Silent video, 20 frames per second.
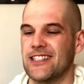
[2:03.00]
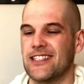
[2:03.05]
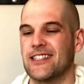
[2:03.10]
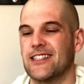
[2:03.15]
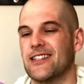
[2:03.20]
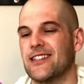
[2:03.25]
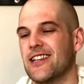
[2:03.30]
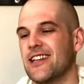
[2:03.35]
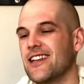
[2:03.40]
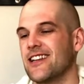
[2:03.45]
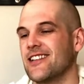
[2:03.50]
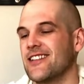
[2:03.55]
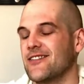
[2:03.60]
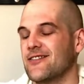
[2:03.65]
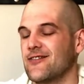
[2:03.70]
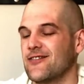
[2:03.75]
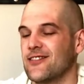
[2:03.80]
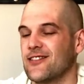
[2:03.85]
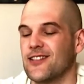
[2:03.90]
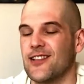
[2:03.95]
This is a
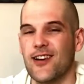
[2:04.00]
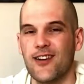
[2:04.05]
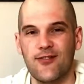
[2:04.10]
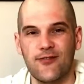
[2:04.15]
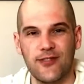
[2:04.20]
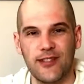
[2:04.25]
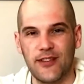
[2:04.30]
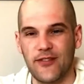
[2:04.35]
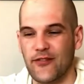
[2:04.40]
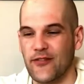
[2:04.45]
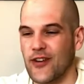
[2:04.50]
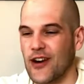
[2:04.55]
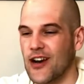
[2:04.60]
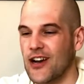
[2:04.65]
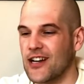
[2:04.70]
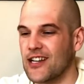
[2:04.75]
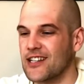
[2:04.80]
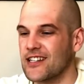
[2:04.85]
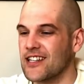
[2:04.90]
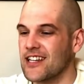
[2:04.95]
lovely
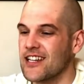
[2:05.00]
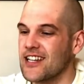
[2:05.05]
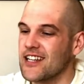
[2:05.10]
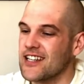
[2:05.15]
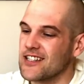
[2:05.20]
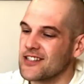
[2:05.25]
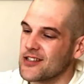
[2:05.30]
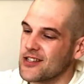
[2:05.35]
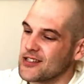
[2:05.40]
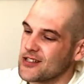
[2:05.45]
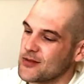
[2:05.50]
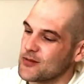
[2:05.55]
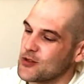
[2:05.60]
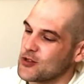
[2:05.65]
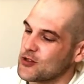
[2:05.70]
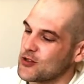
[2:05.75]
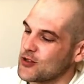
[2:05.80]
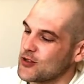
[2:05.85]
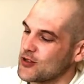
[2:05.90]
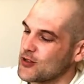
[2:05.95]
find. So as I'm
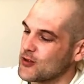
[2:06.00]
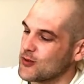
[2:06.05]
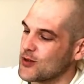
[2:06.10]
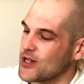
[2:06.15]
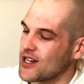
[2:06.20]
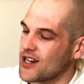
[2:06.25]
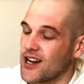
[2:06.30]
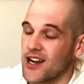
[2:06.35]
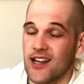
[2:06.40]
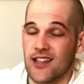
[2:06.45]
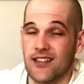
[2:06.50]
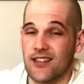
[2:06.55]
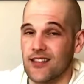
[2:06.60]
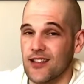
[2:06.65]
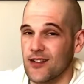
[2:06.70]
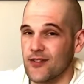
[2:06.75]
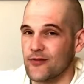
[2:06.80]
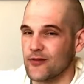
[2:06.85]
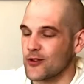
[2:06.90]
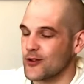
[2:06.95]
sure you're aware, I
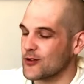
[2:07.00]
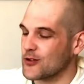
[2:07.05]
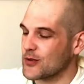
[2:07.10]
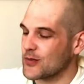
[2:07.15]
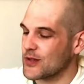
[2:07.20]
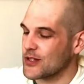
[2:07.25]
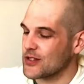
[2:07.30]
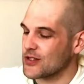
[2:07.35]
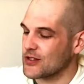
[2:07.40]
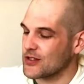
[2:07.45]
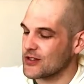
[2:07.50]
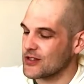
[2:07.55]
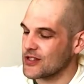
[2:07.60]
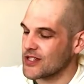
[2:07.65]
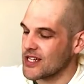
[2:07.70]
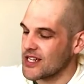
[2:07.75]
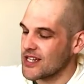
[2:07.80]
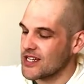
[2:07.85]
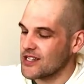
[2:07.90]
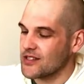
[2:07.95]
love
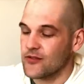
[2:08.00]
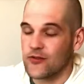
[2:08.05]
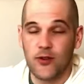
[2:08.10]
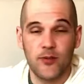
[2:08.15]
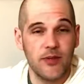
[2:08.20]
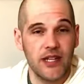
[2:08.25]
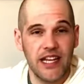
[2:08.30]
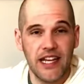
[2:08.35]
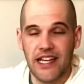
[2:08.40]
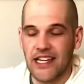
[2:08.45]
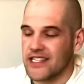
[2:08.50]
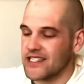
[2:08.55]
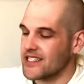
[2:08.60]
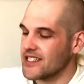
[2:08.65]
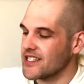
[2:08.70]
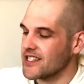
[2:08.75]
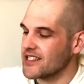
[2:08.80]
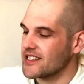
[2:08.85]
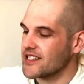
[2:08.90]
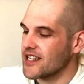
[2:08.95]
Ghostbusters. It's from the
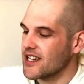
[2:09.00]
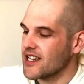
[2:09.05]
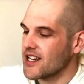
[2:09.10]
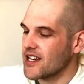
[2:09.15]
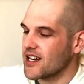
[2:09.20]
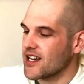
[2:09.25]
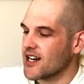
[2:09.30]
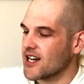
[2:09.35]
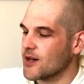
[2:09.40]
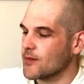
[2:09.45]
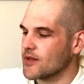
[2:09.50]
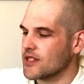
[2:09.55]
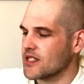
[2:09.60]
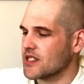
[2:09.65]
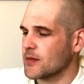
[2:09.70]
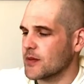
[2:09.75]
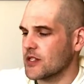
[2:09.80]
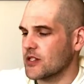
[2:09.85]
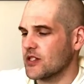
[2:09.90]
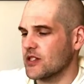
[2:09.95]
80s,
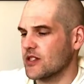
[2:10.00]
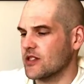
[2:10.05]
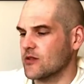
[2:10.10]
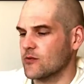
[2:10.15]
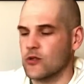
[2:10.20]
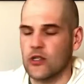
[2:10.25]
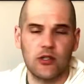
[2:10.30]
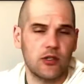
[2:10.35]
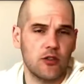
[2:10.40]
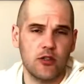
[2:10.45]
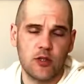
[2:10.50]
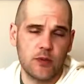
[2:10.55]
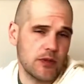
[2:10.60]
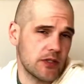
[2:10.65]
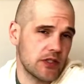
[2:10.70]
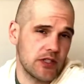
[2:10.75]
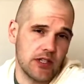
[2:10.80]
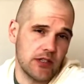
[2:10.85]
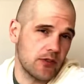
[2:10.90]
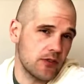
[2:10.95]
especially the real
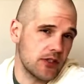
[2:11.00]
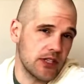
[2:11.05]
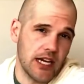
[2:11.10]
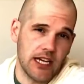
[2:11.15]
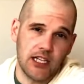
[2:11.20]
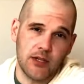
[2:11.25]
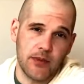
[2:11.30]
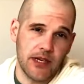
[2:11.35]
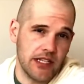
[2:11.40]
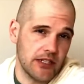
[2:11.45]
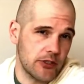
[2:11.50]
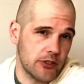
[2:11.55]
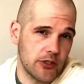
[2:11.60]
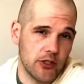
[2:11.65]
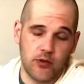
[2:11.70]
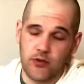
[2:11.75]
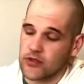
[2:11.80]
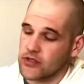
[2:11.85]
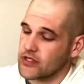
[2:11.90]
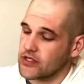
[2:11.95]
Ghostbusters. I thought the animated
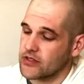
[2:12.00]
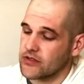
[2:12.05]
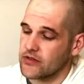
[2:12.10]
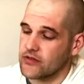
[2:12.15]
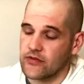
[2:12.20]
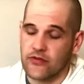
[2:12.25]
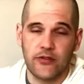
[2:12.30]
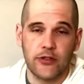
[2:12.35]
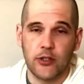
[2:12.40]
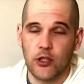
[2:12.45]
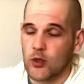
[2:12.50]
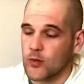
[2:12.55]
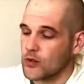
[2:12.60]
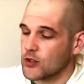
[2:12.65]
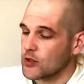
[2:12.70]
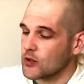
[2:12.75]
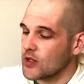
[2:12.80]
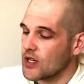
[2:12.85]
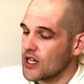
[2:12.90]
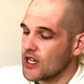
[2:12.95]
show was just
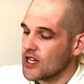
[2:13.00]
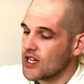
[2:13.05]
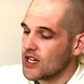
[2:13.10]
phenomenal.